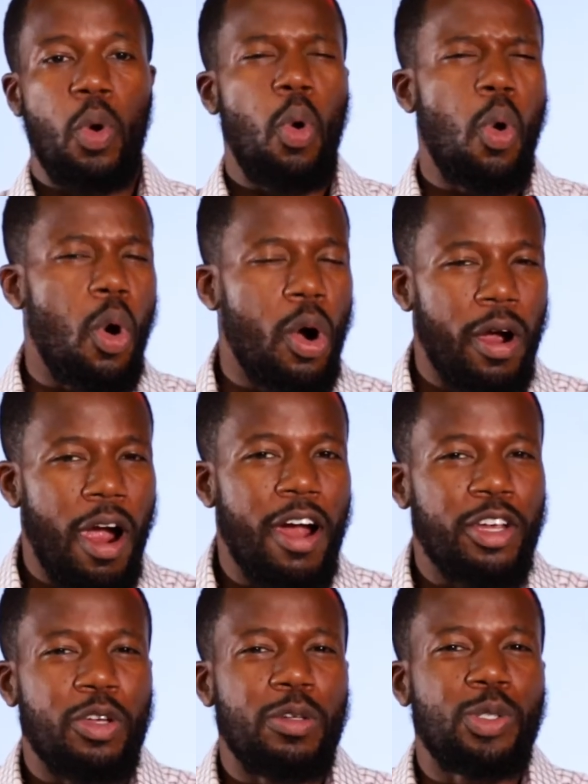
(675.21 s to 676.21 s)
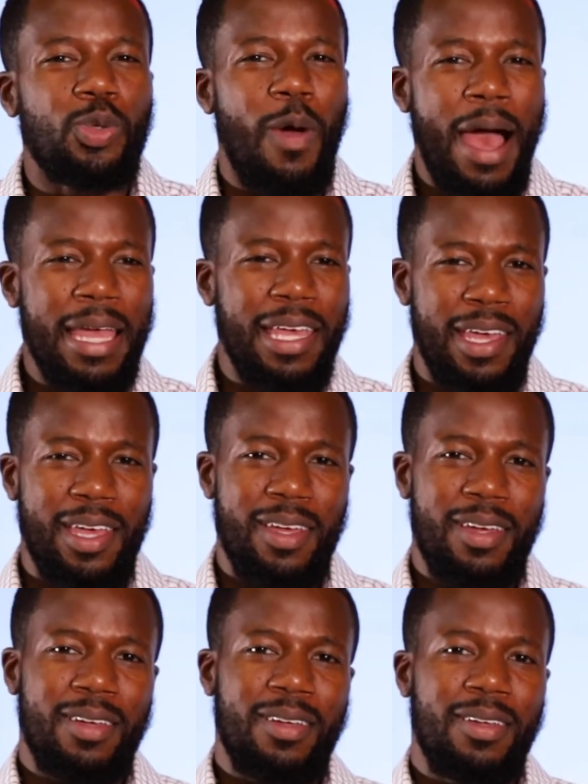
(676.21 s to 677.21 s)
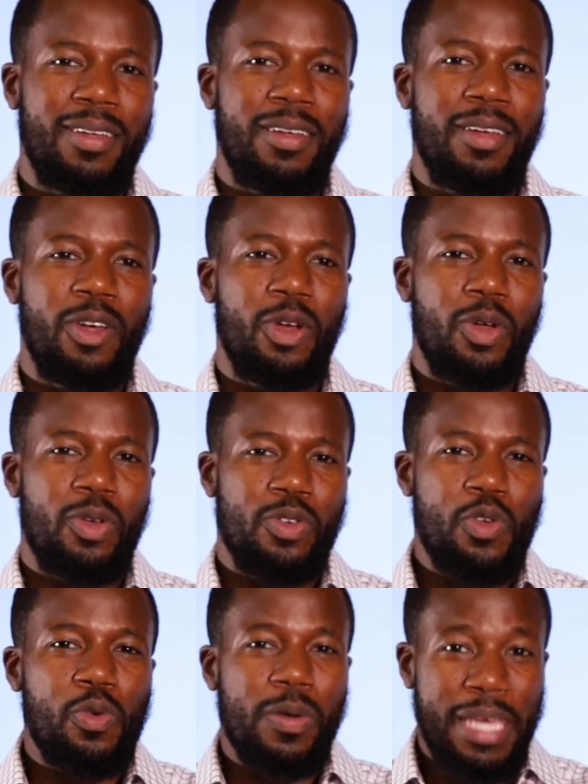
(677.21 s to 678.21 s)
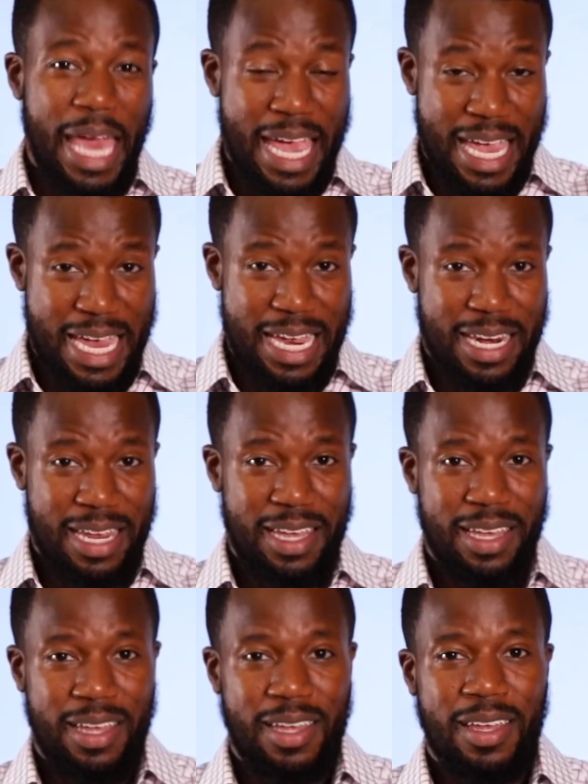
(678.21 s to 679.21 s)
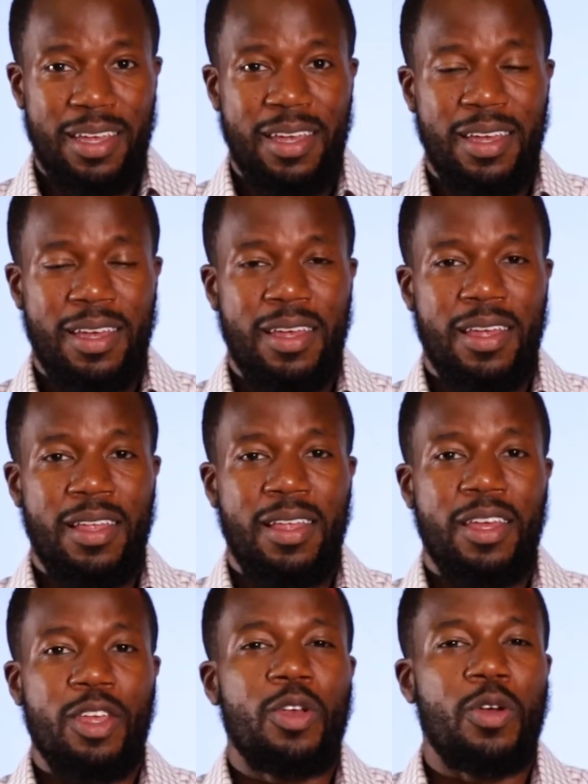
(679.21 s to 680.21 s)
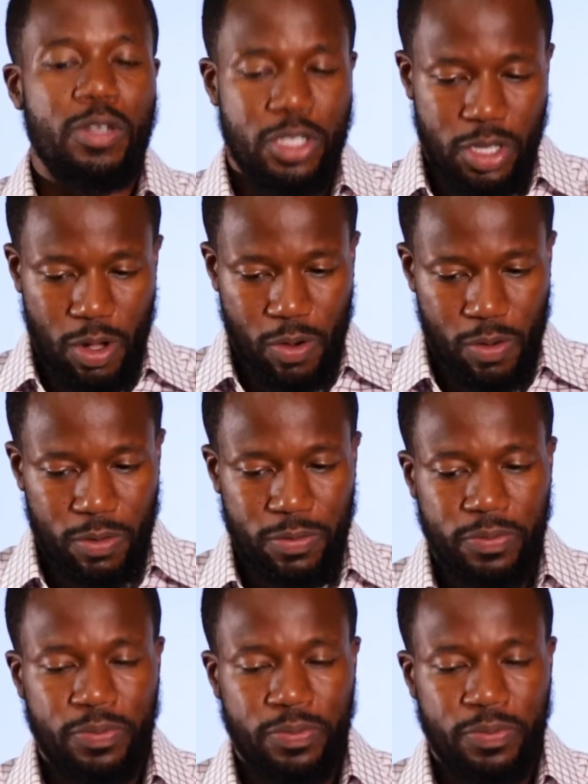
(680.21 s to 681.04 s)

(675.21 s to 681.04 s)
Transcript: Or are you trying to gain your soul,